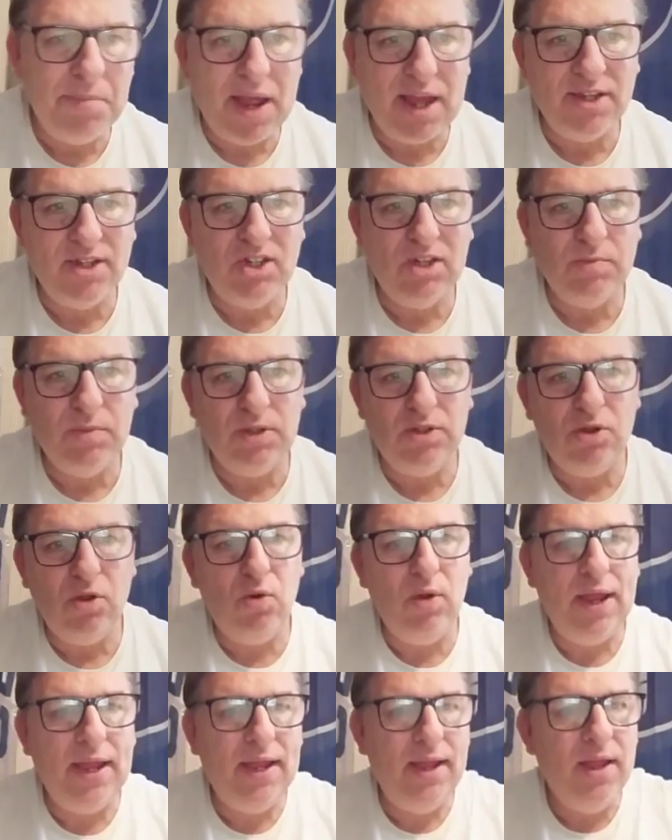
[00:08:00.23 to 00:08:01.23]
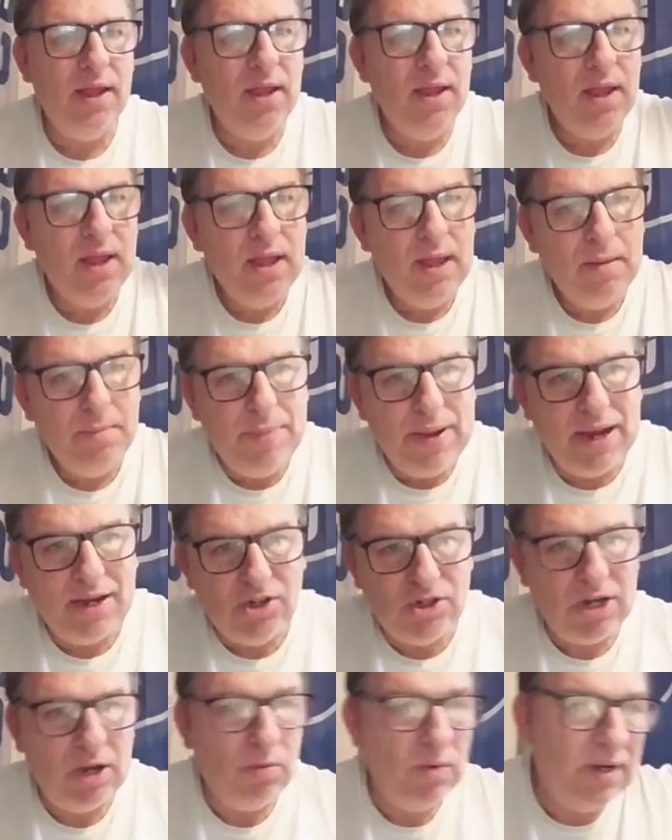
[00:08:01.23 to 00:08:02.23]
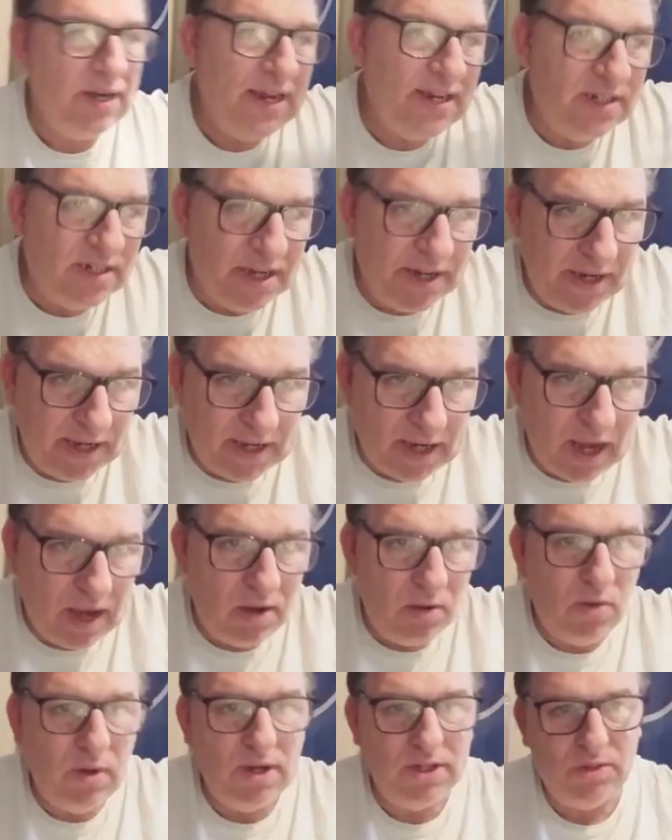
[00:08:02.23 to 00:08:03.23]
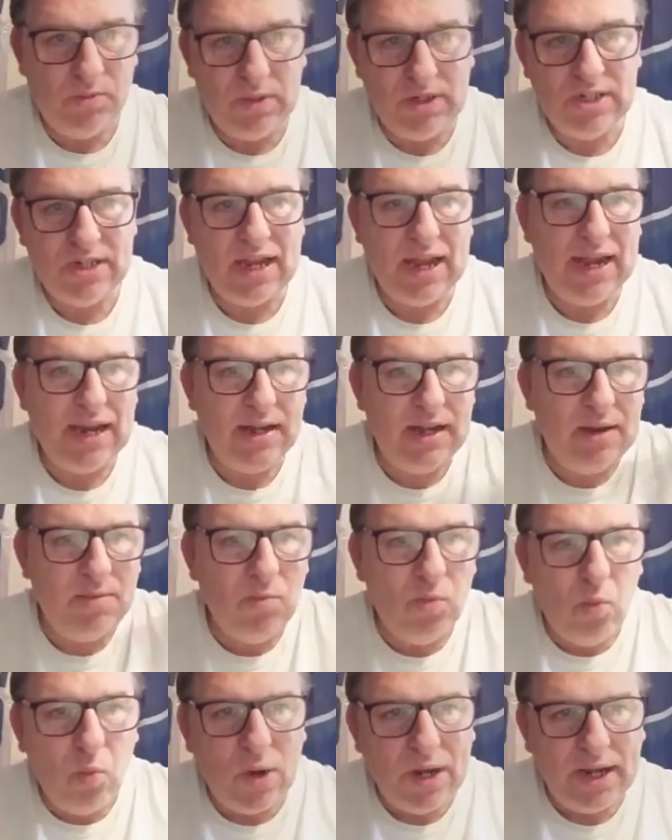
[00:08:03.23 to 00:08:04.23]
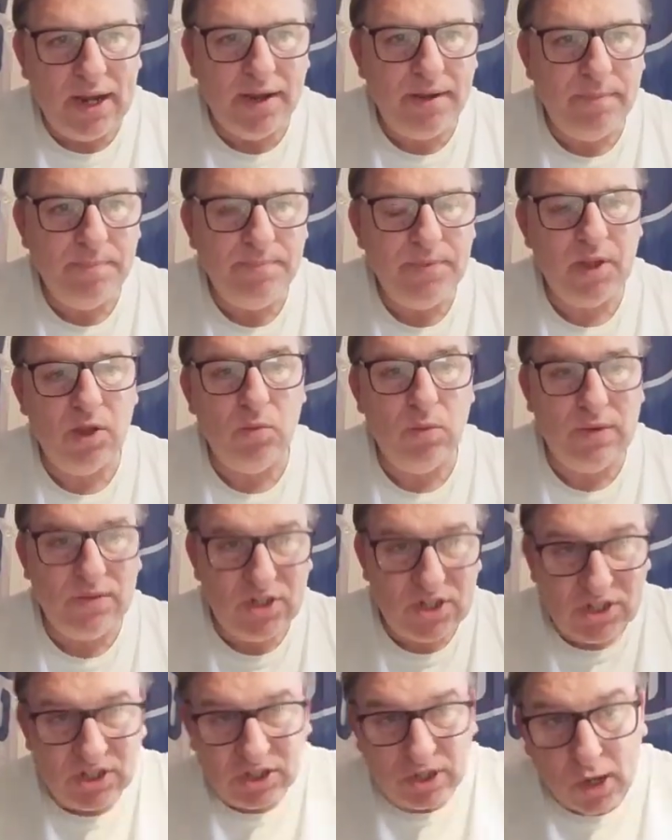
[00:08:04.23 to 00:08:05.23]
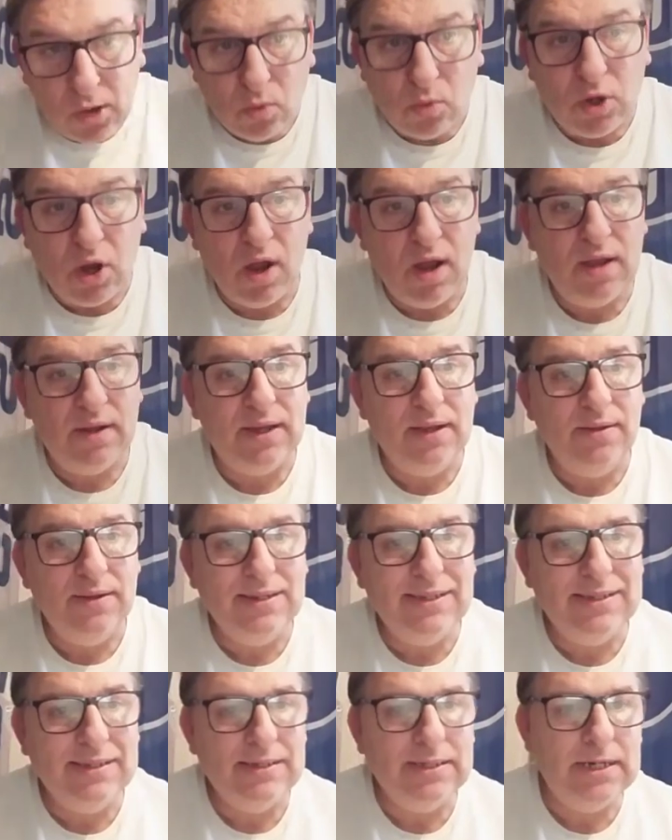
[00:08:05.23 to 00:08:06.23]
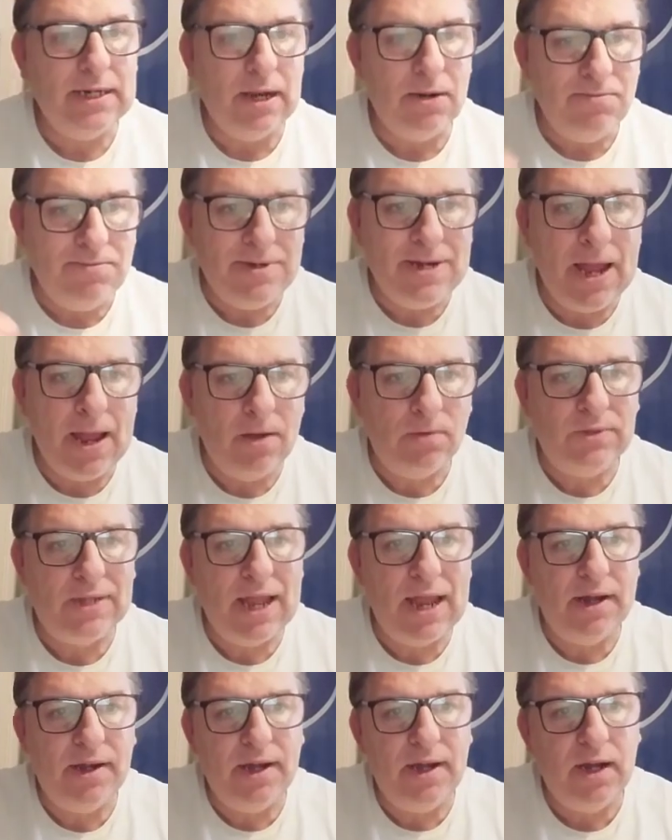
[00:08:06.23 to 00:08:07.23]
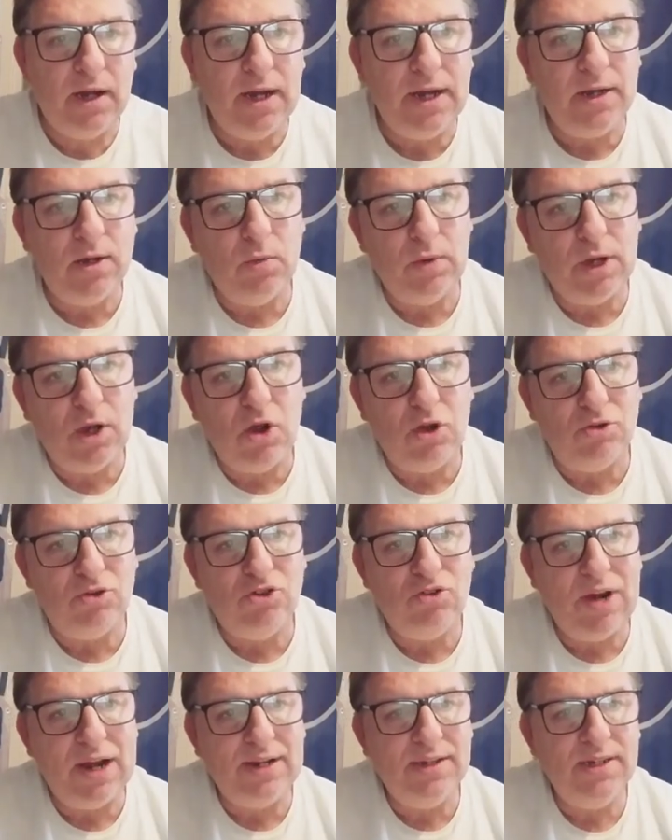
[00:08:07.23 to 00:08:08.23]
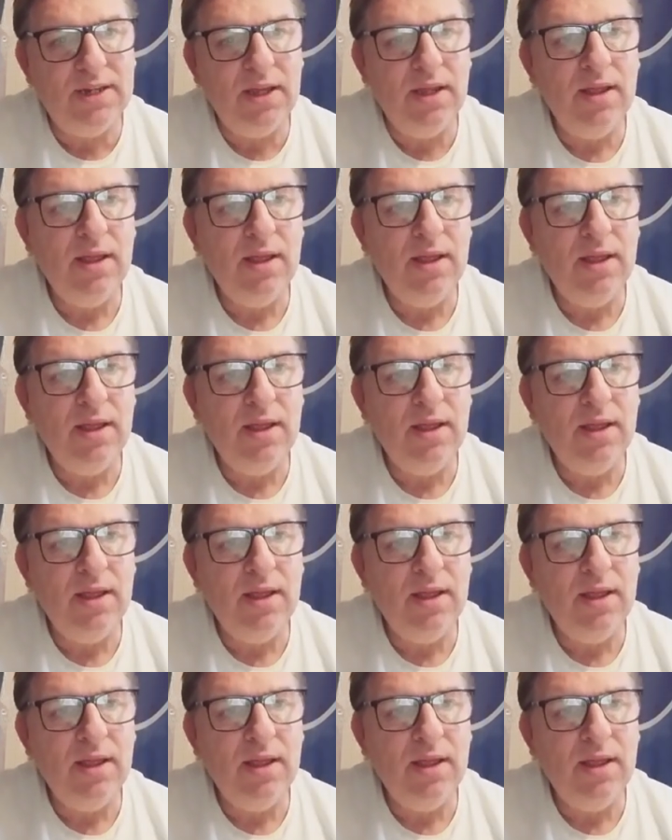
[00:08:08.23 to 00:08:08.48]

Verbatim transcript: Hudson-Odoi, Pedro, where he's going to go, as we say, and then Willian, we've still got to, you know, nail down in a, into a contract.